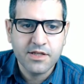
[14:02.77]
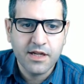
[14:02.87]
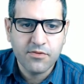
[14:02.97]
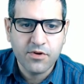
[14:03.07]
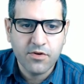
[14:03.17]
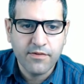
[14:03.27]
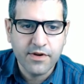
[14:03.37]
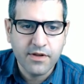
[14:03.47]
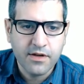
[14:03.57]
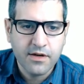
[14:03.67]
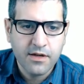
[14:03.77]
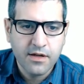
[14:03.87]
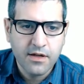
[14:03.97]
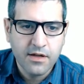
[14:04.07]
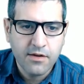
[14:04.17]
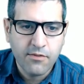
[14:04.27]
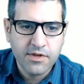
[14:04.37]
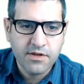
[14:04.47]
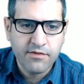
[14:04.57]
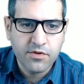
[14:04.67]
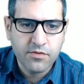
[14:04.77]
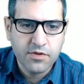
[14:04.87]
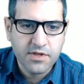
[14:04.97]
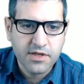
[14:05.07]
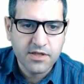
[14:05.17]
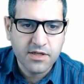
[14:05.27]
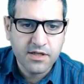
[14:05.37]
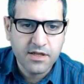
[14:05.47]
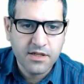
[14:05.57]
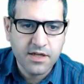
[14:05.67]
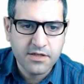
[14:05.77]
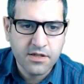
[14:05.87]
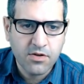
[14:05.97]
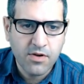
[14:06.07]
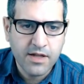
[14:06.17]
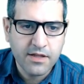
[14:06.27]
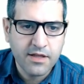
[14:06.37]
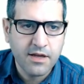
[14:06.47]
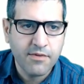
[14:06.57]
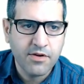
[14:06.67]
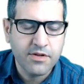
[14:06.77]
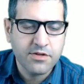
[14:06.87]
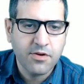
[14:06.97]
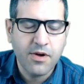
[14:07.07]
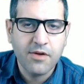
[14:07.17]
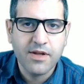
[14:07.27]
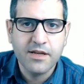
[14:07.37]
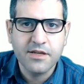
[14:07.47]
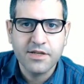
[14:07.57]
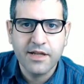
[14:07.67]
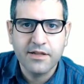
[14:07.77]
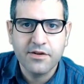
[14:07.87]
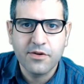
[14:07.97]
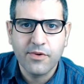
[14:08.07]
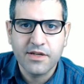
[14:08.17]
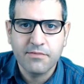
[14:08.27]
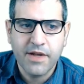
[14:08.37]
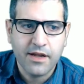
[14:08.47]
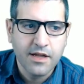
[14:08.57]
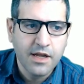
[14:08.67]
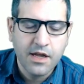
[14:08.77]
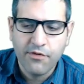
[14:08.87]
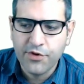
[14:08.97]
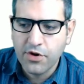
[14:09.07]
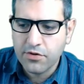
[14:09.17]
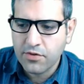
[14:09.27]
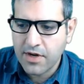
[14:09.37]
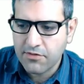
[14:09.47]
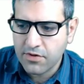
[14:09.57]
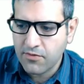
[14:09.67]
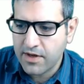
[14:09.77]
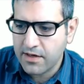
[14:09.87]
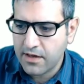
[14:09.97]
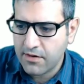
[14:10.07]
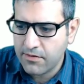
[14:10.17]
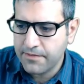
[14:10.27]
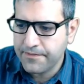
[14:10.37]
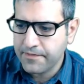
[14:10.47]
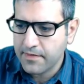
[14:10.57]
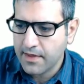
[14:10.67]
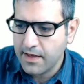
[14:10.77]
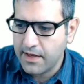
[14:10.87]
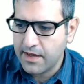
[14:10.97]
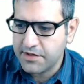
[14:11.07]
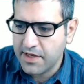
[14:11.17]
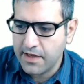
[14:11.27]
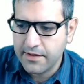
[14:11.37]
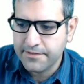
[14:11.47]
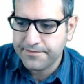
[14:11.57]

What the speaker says: network over here, 172.16, he doesn't know anything about it. So how can he send the request back? If we go to router 1 now, and I say